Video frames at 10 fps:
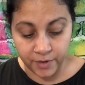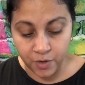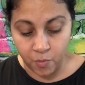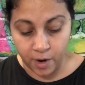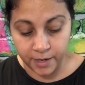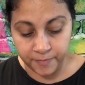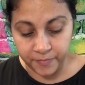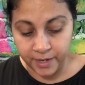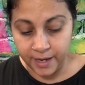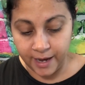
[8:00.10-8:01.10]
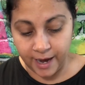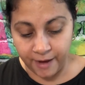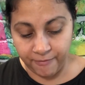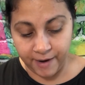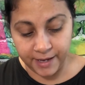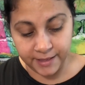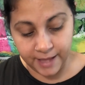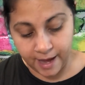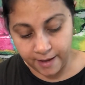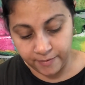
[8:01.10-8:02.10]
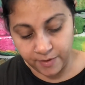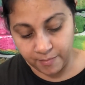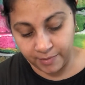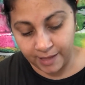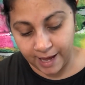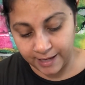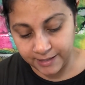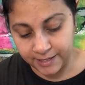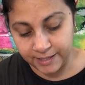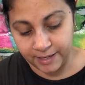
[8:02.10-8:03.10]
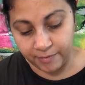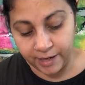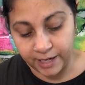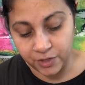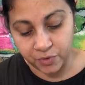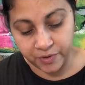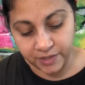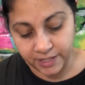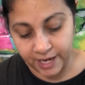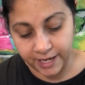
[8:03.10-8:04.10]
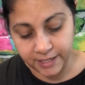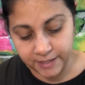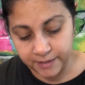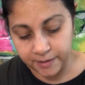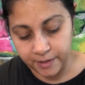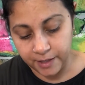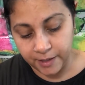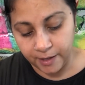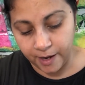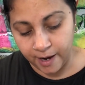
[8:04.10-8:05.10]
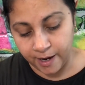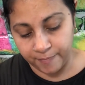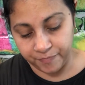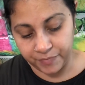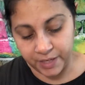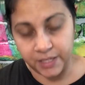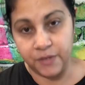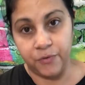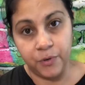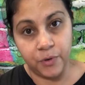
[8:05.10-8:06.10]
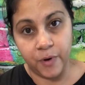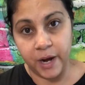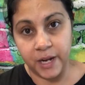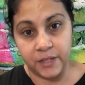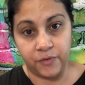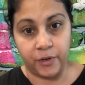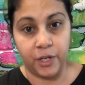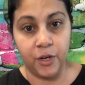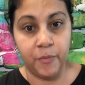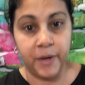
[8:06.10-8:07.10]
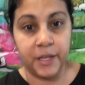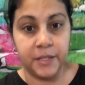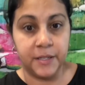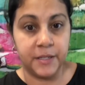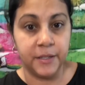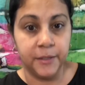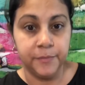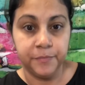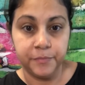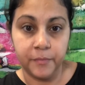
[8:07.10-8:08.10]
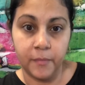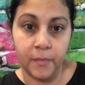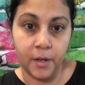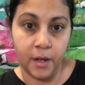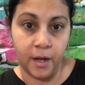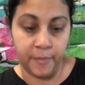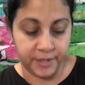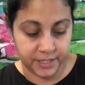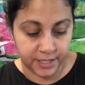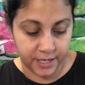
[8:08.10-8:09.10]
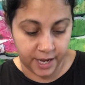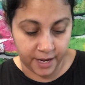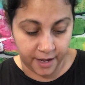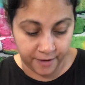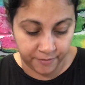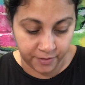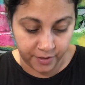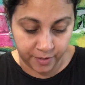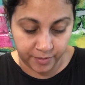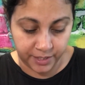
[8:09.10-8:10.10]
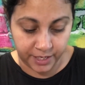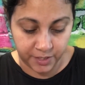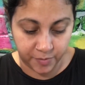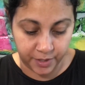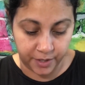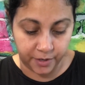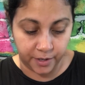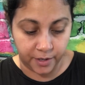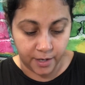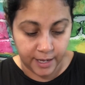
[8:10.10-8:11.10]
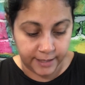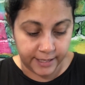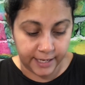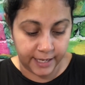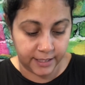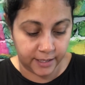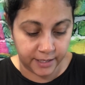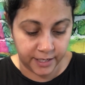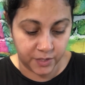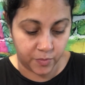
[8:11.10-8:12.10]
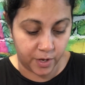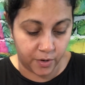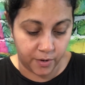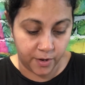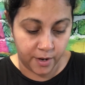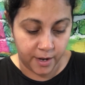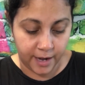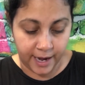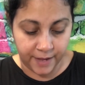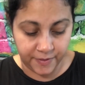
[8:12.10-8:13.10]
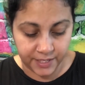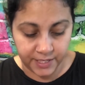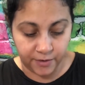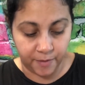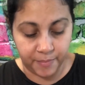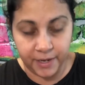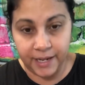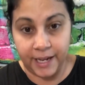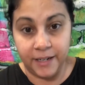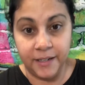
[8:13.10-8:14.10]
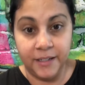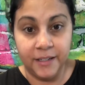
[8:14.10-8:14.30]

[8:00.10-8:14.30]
you want. I find that the molasses, they really enjoy the taste. It's food grade, it's for humans. I feel that it would taste pretty good. They like the honey as well and the syrup, but again,